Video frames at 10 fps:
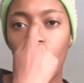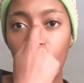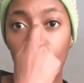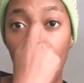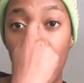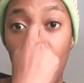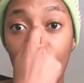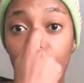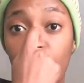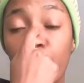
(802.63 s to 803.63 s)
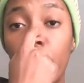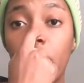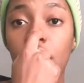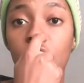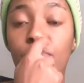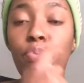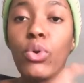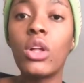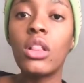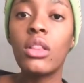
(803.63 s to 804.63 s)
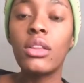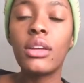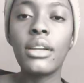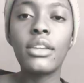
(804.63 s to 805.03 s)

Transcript: in my life, the strongest bull,